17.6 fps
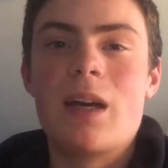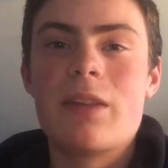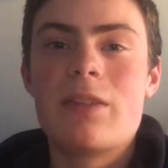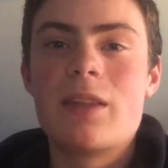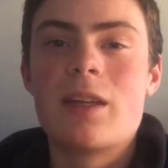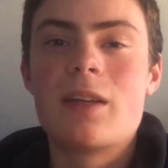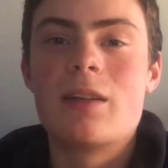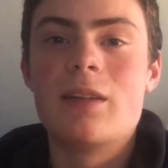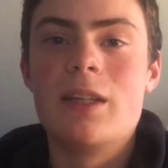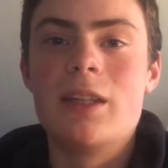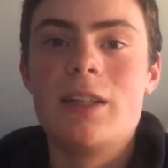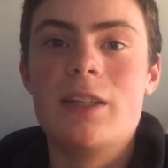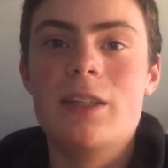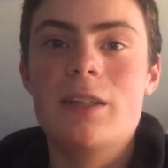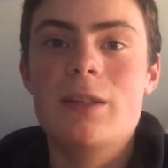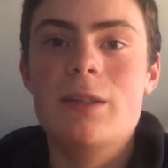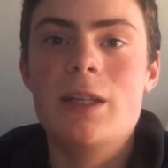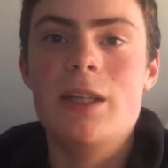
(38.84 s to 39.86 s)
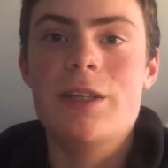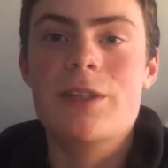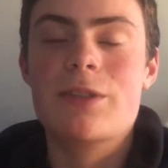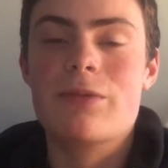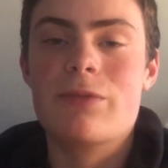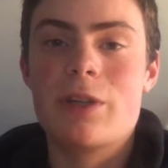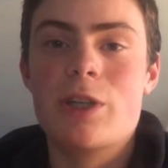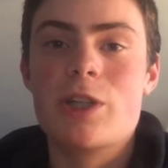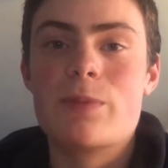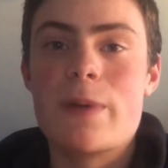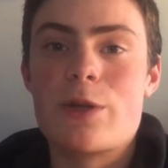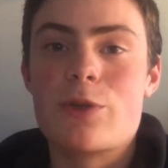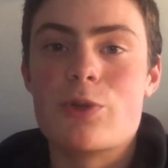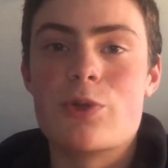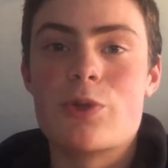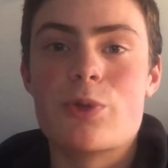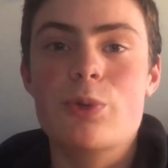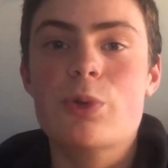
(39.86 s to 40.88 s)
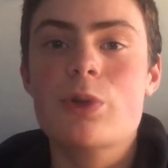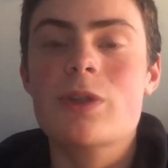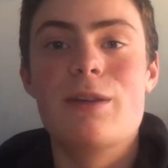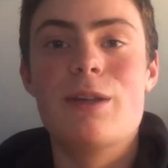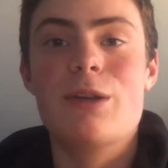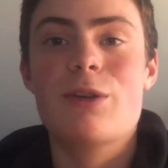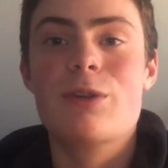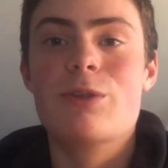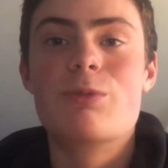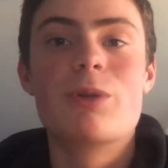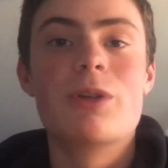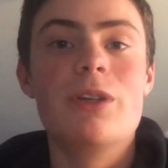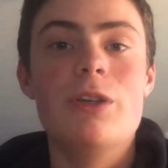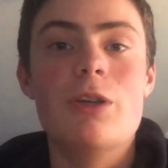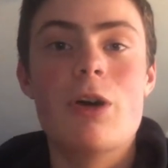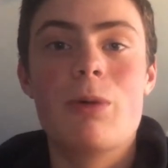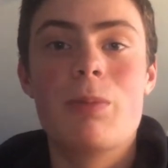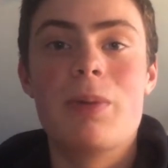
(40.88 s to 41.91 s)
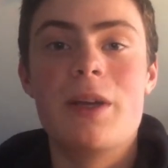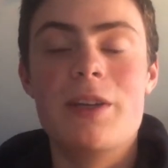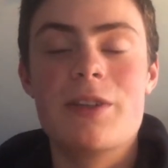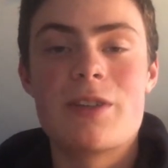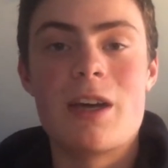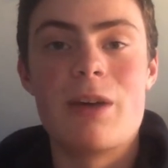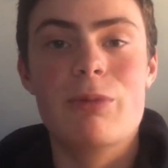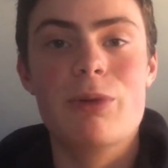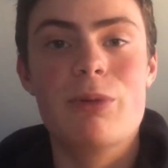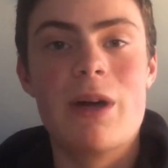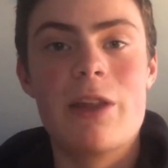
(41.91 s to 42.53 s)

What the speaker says: I think Lincoln is a very special school. There is really no place I would